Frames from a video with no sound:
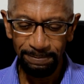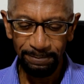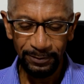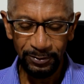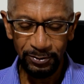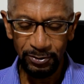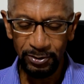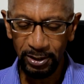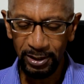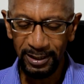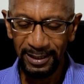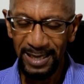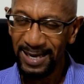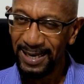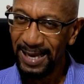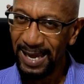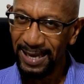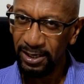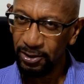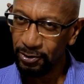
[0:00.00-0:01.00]
She took a lot of
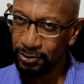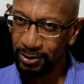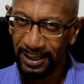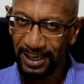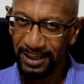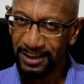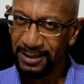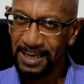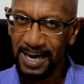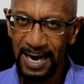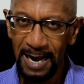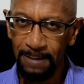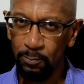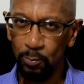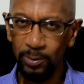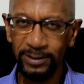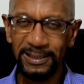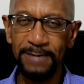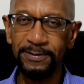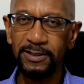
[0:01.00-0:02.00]
energy, a lot of time.
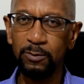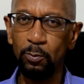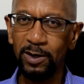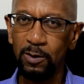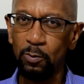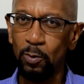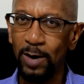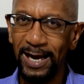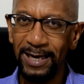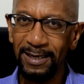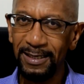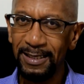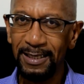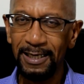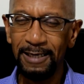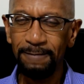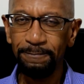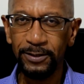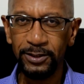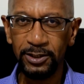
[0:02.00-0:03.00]
One time she went away.
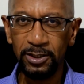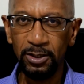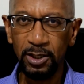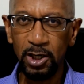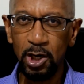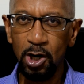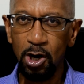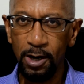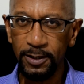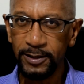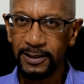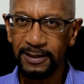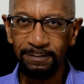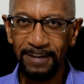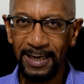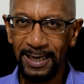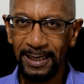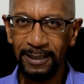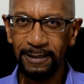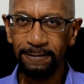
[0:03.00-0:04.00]
She's going to call
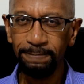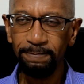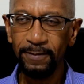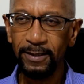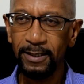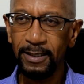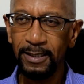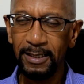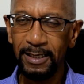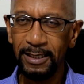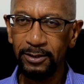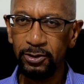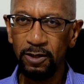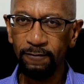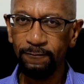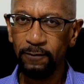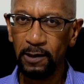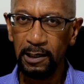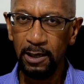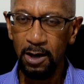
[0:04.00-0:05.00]
somebody. She here
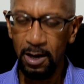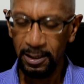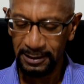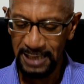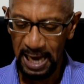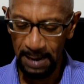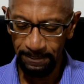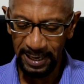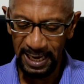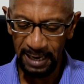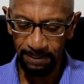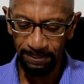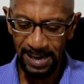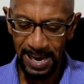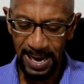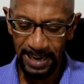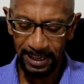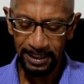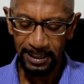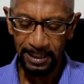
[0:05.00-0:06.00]
for a long time, came
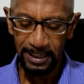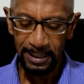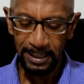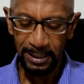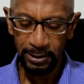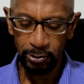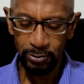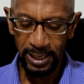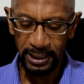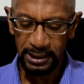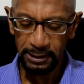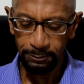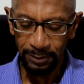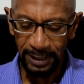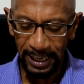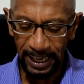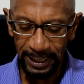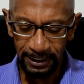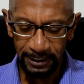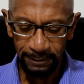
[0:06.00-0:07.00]
back and tried to
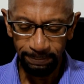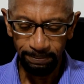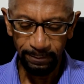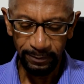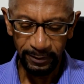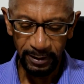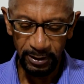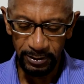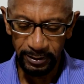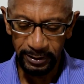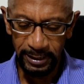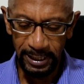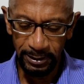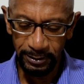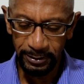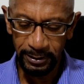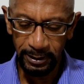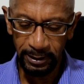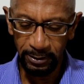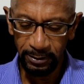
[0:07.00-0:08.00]
explain these things
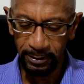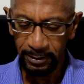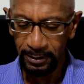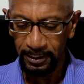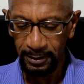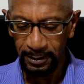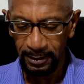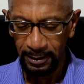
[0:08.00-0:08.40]
here.